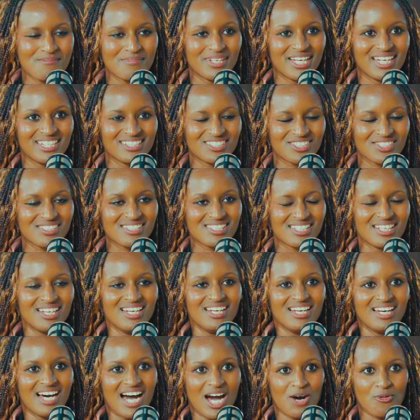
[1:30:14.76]
I'm like,
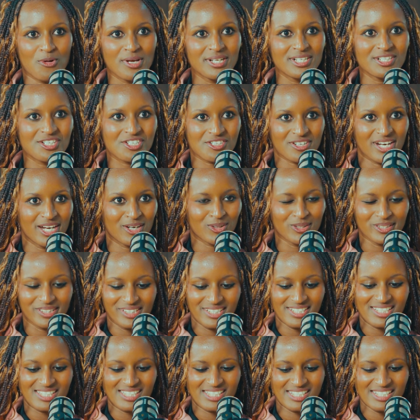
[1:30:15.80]
I want to try all
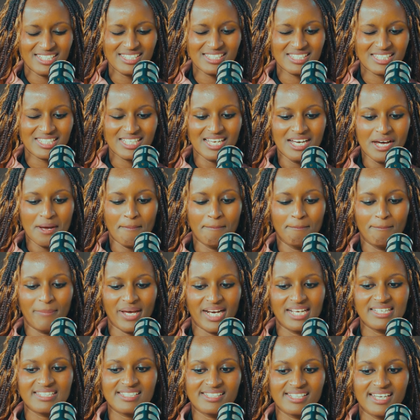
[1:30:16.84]
these things,
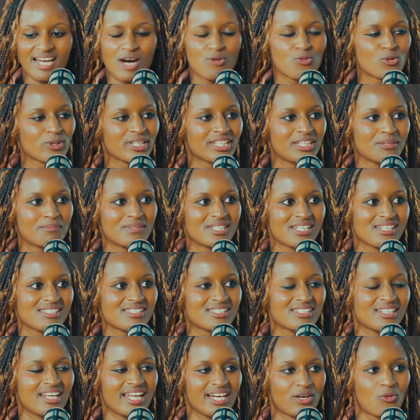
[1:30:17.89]
but I say I won't keep
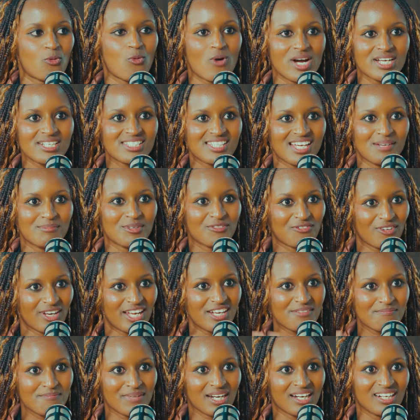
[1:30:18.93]
testing. Like one time, if
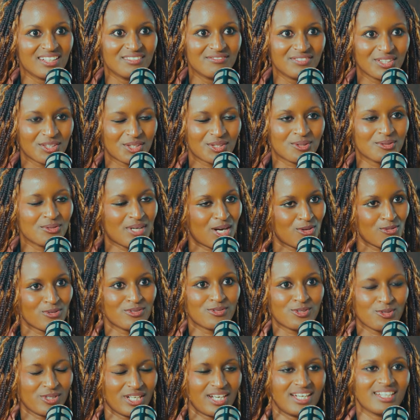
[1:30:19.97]
you let me live it through, I
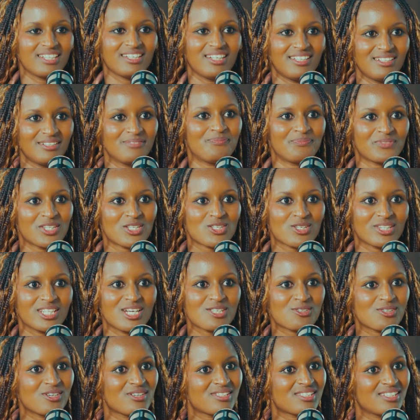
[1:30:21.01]
won't do it again. So
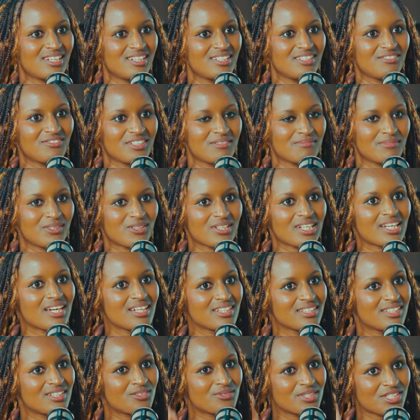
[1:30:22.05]
that's why I said, even Mount
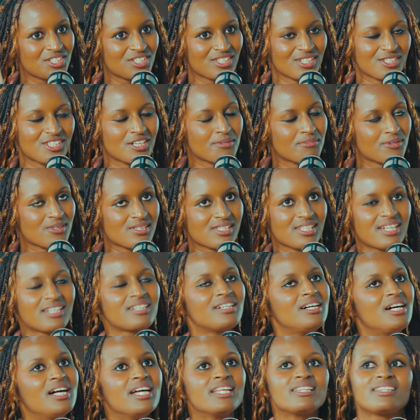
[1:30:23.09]
Kenya, I reached the top. I was
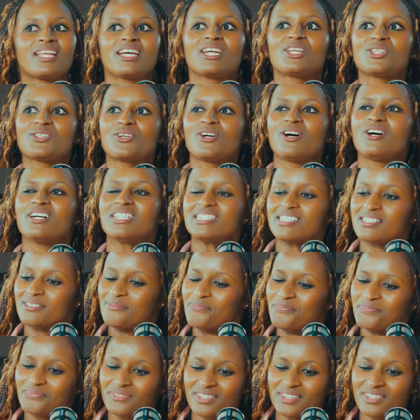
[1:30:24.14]
like, thank you, God.